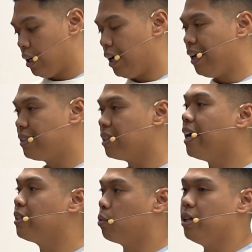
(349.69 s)
It's a
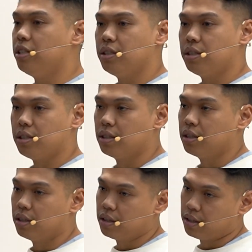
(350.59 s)
day's wages.
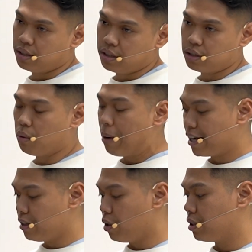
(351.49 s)
So
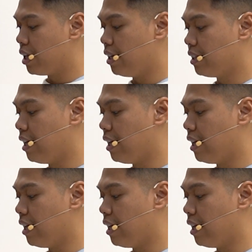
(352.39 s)
back in those days,